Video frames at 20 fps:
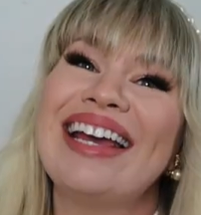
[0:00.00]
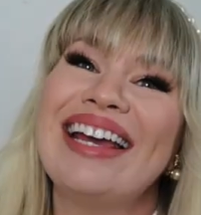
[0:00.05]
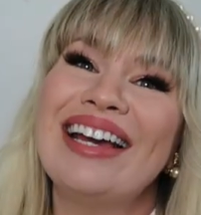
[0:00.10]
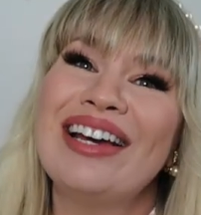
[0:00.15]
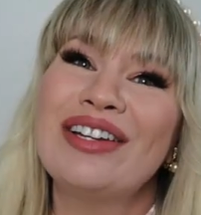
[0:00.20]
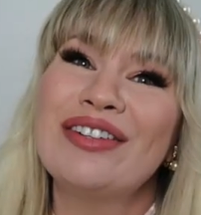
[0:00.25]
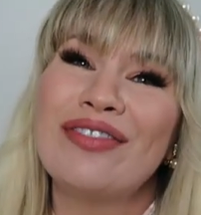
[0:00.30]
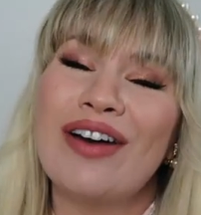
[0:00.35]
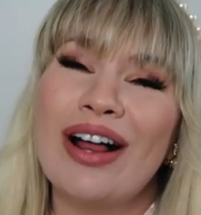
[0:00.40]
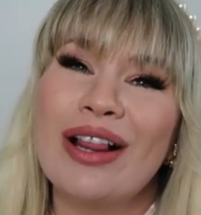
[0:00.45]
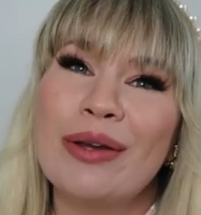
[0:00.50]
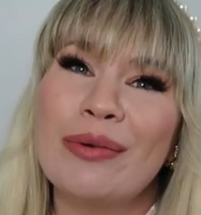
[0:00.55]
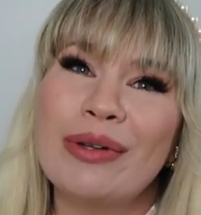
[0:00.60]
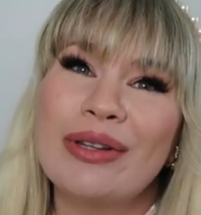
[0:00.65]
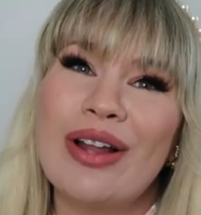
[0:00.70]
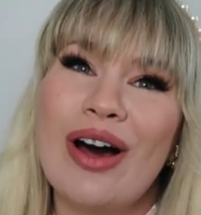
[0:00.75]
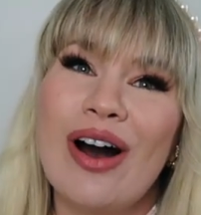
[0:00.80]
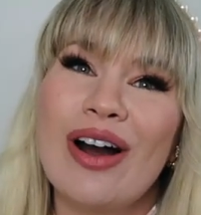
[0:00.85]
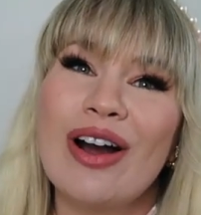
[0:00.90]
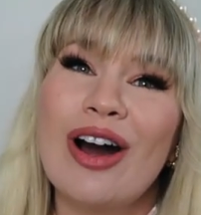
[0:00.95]
and follow
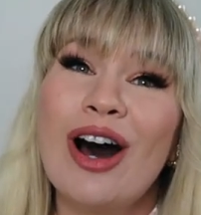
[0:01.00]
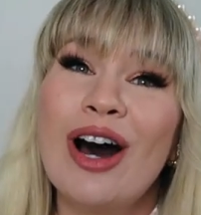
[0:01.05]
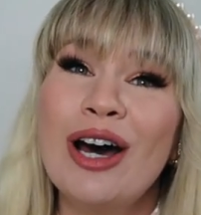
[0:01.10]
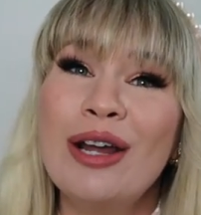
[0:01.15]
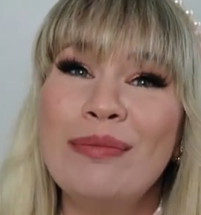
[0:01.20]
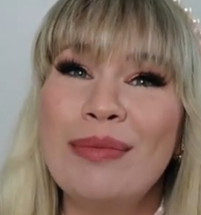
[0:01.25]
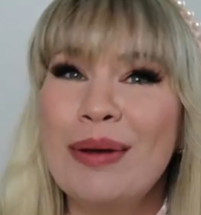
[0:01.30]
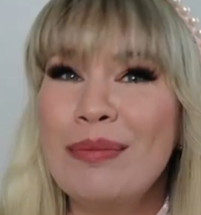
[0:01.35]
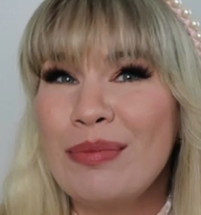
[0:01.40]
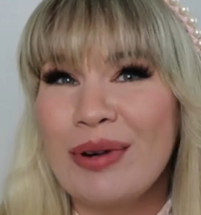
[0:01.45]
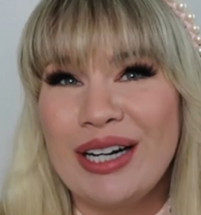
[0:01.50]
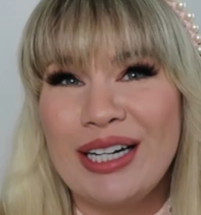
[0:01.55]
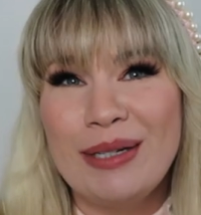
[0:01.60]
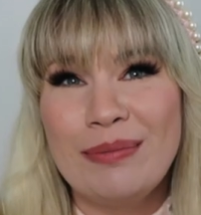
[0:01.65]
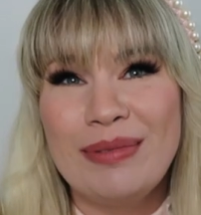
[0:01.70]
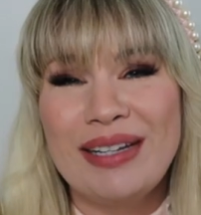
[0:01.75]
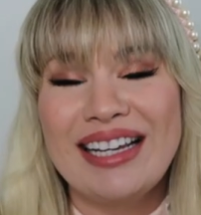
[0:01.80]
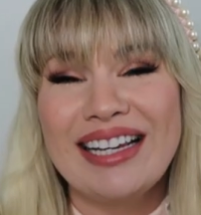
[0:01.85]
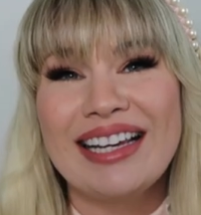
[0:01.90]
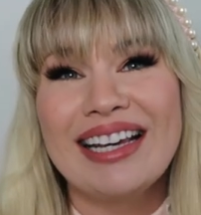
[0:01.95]
along on my
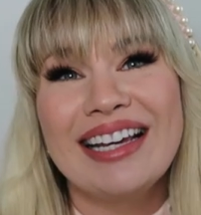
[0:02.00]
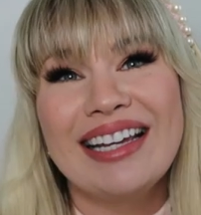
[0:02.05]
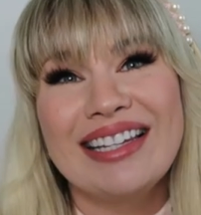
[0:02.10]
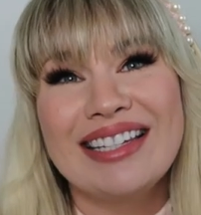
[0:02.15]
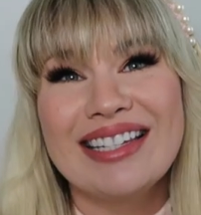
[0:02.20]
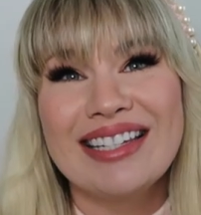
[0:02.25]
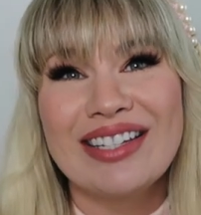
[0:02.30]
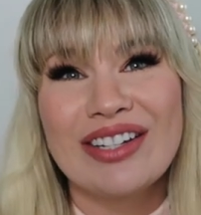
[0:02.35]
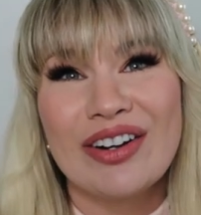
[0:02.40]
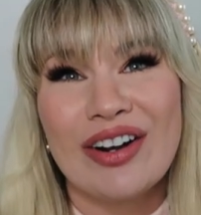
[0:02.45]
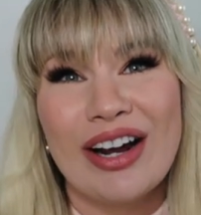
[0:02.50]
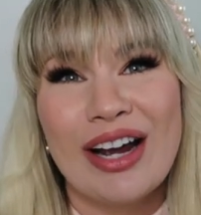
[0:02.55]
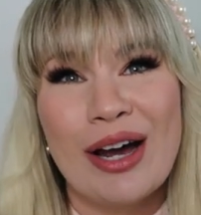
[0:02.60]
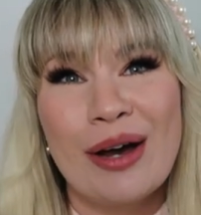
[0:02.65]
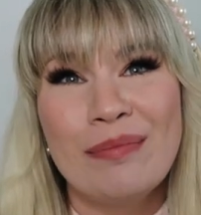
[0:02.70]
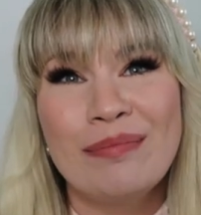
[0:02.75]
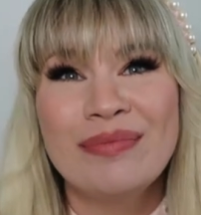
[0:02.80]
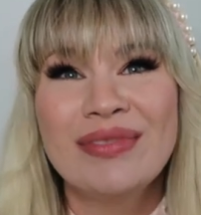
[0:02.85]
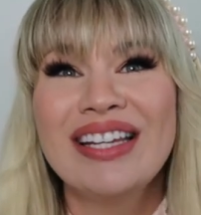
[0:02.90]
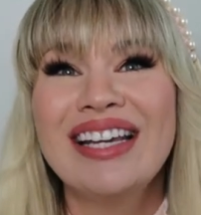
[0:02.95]
Pretty Pink
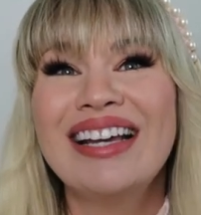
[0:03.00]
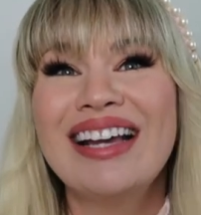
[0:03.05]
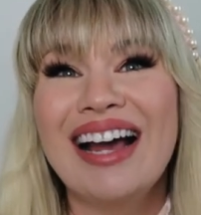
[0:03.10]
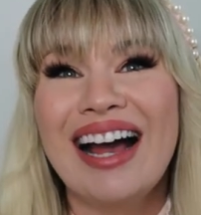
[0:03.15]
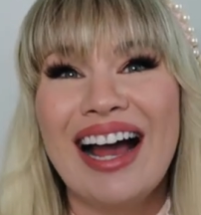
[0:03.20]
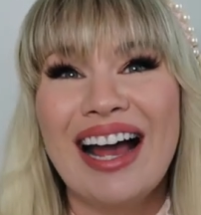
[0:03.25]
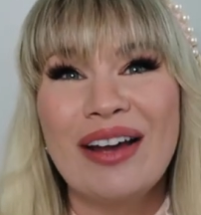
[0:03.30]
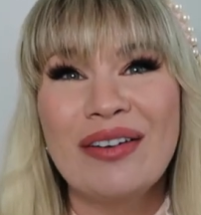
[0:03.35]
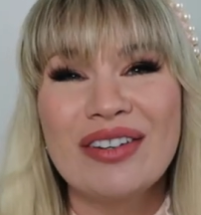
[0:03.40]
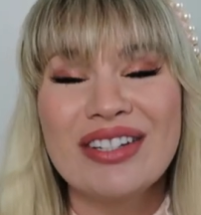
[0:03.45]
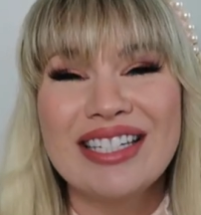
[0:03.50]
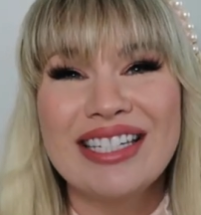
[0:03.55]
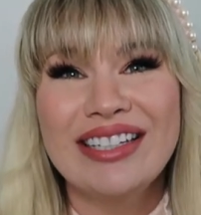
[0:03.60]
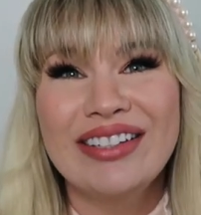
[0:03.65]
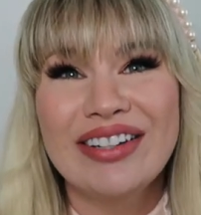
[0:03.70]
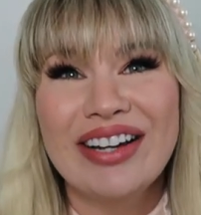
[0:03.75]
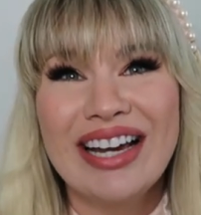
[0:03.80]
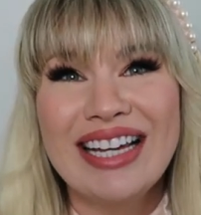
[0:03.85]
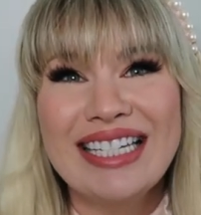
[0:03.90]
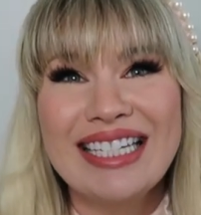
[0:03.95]
Instagram. I will see
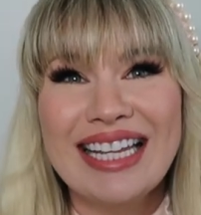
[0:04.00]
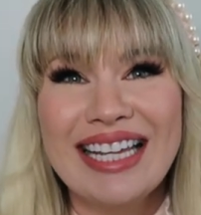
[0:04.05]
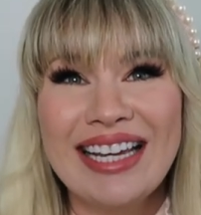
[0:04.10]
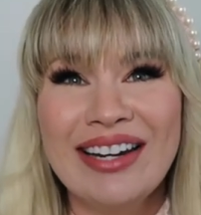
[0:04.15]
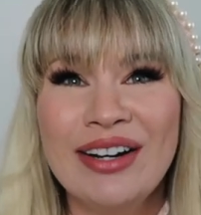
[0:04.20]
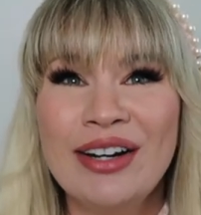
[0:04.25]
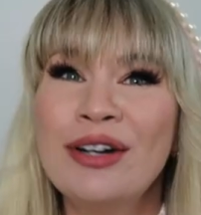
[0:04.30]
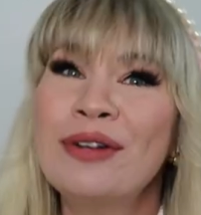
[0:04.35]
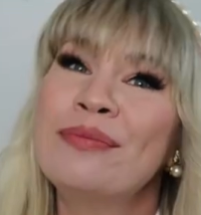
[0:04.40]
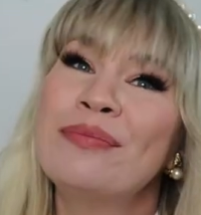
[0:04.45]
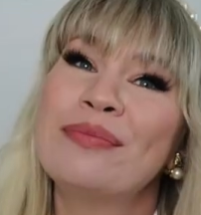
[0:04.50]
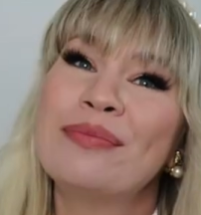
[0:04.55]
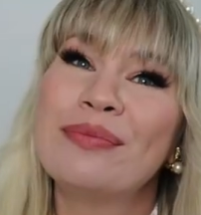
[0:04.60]
you guys later.